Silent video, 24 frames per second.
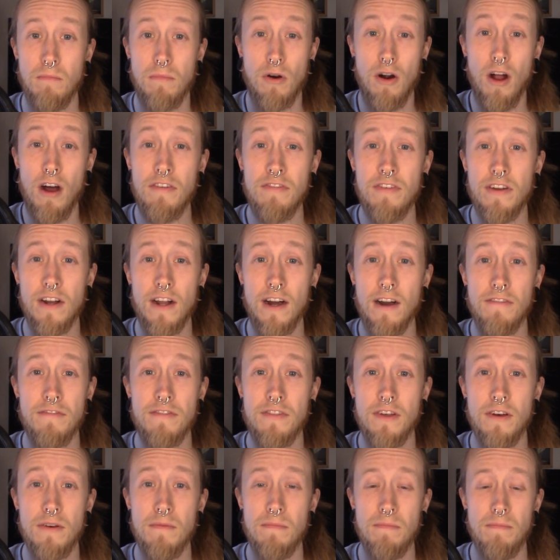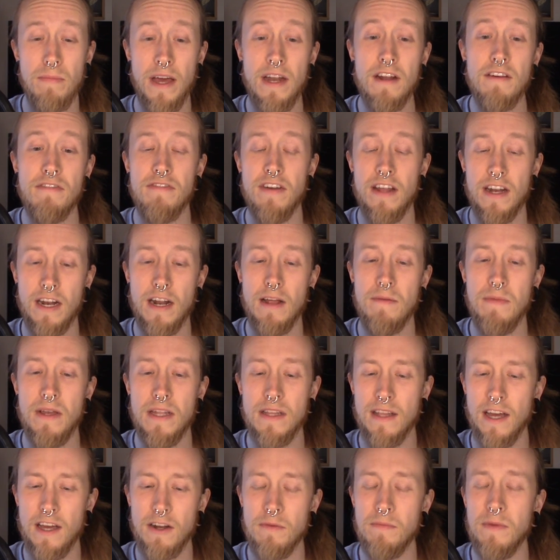profit off the benefit. And I
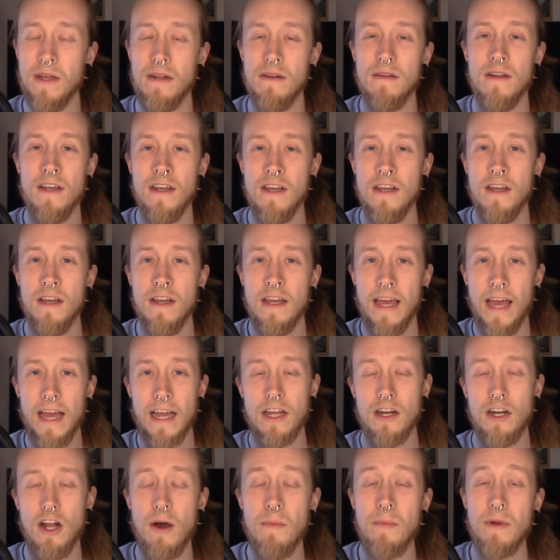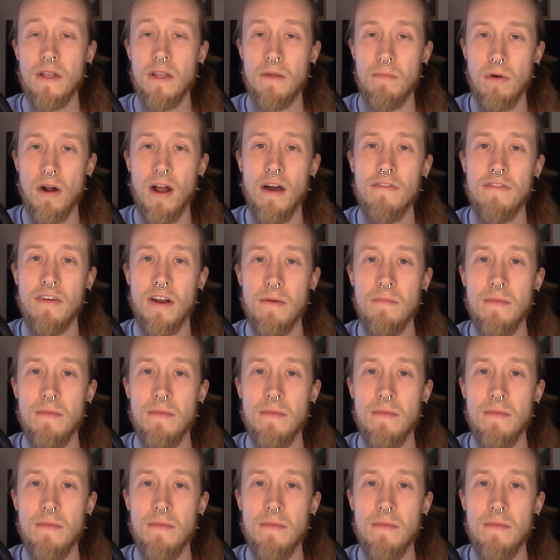mean, I don't mean economically profit.